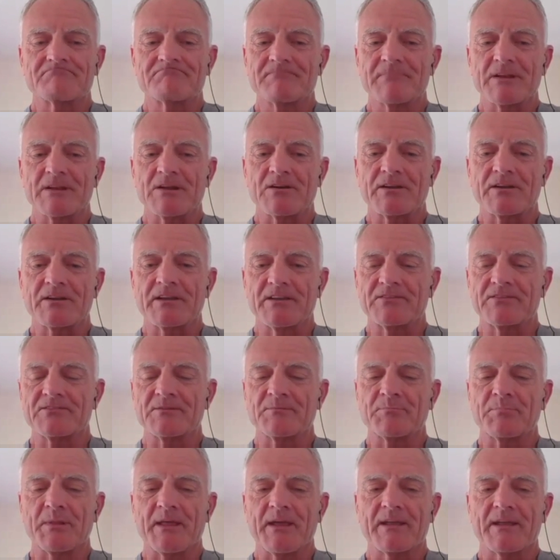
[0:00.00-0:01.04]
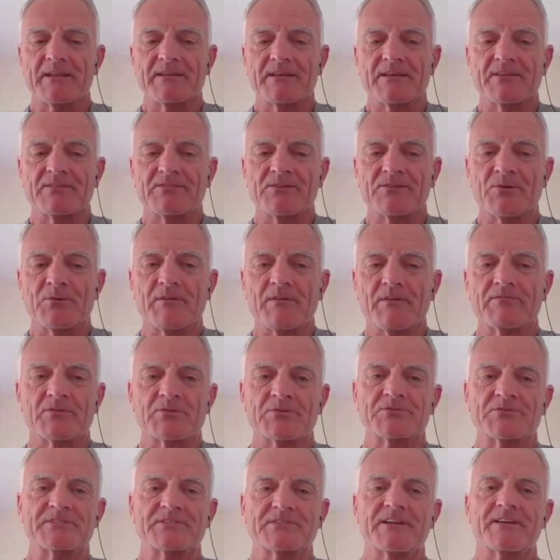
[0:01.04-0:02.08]
in our case, the plant has no
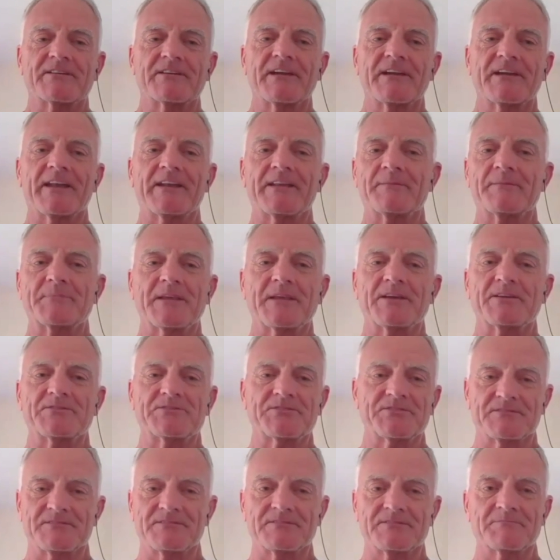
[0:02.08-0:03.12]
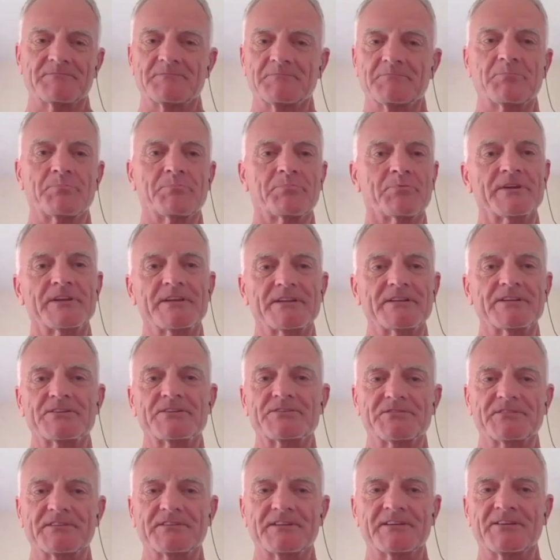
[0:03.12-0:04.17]
evolutionary adaptation,
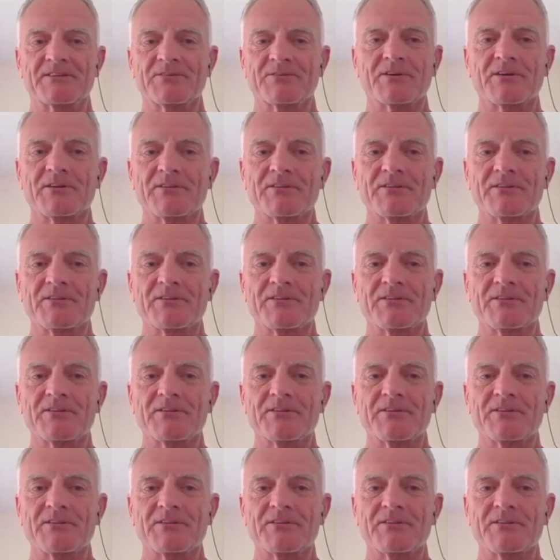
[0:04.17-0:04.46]
preconditioning, or